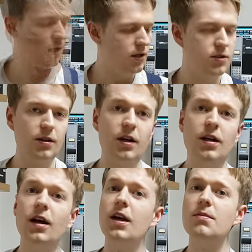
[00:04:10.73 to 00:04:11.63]
So
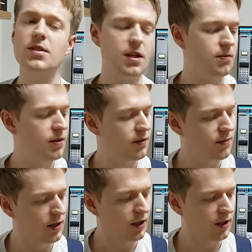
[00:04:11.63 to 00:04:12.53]
I kept the same
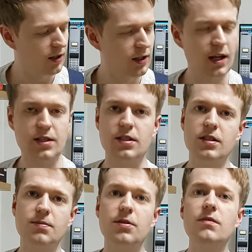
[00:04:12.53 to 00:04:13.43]
rhythm here as
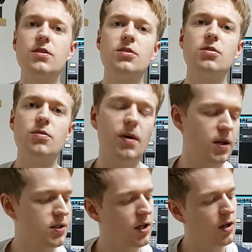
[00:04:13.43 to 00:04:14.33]
the previous two
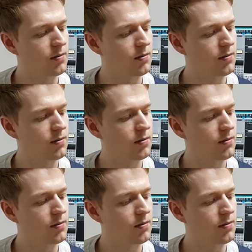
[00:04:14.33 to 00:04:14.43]
bars,